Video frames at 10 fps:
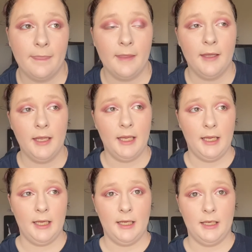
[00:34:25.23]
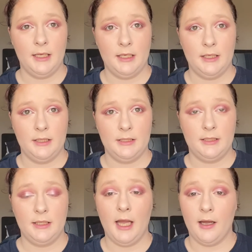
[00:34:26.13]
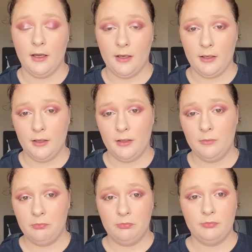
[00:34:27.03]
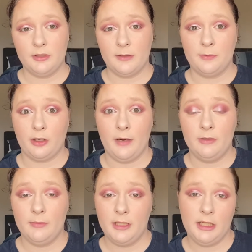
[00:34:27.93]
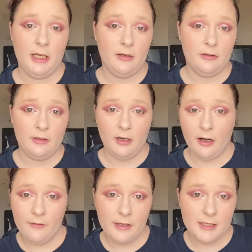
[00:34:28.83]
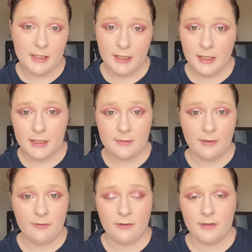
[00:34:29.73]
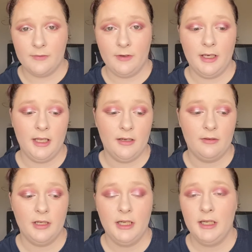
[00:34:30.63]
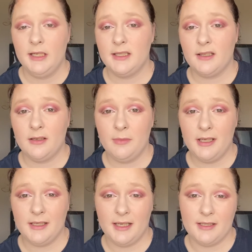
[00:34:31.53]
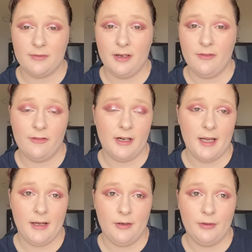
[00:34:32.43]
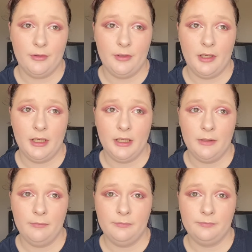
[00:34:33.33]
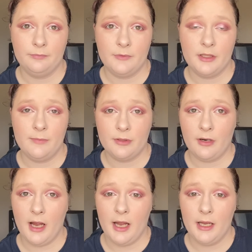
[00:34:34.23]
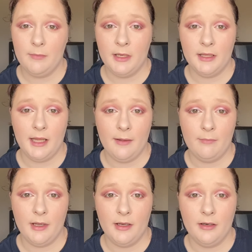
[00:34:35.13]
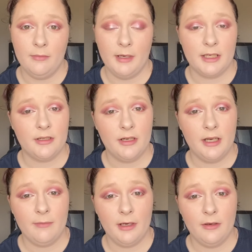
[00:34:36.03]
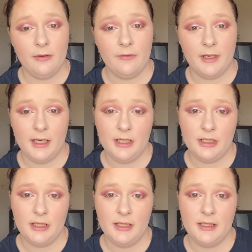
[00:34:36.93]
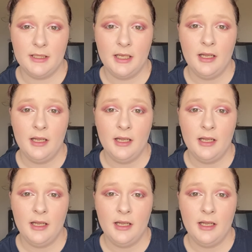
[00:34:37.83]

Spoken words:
And yeah, subscribe to my channel. Obviously, it's my first video. It's gonna be a test run for now. Subscribe, hit that bell, make sure you get my notifications.